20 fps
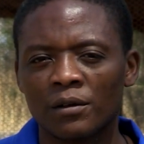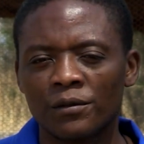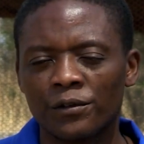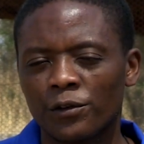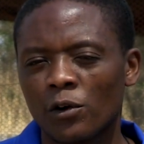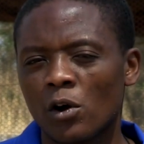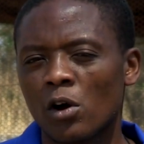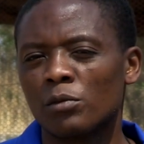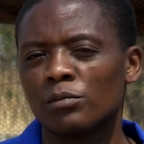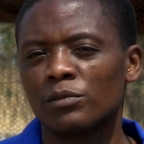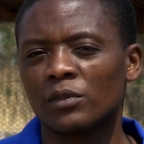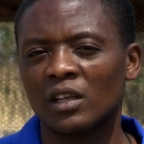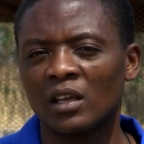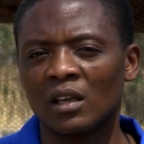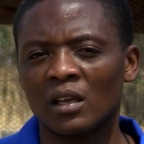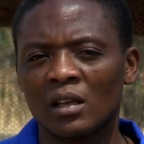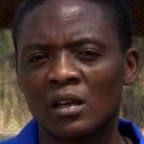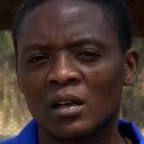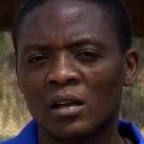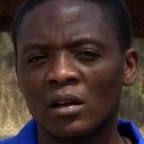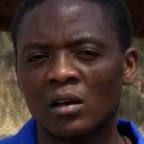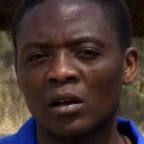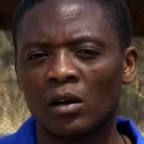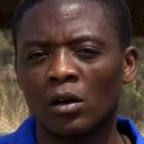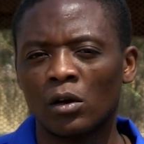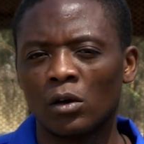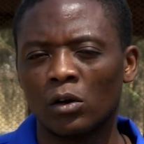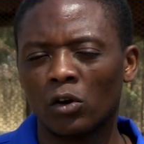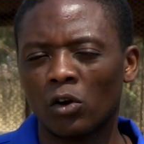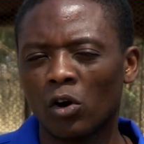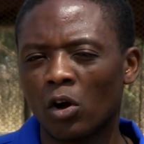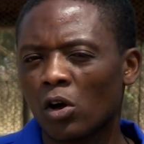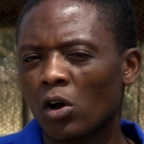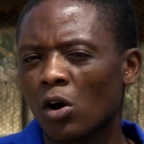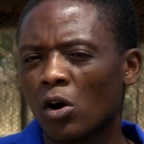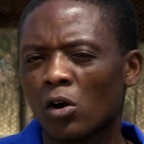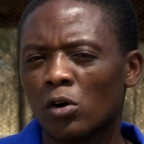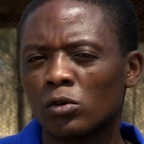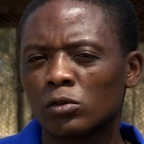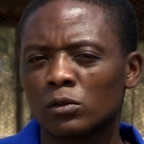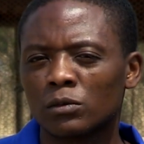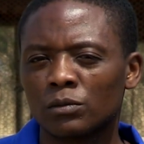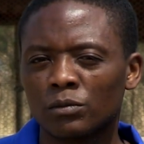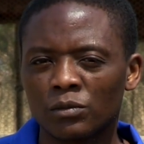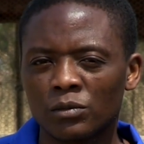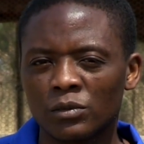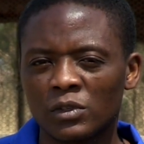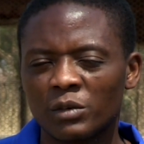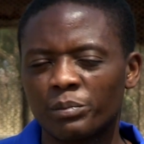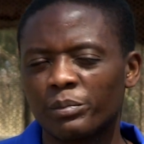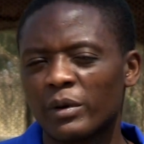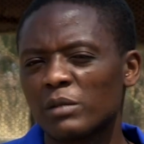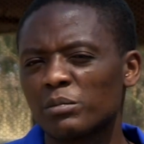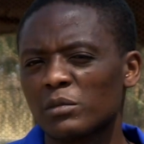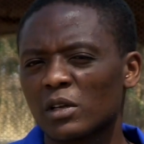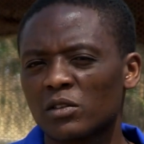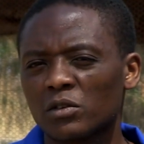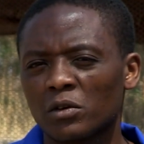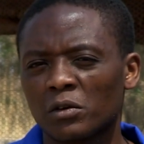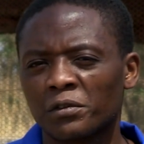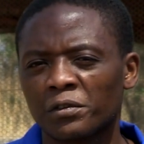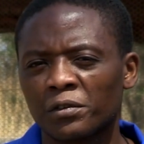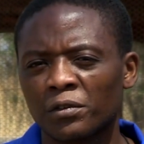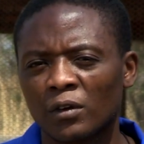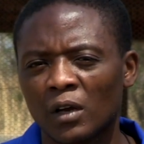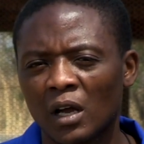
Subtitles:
from the local Department of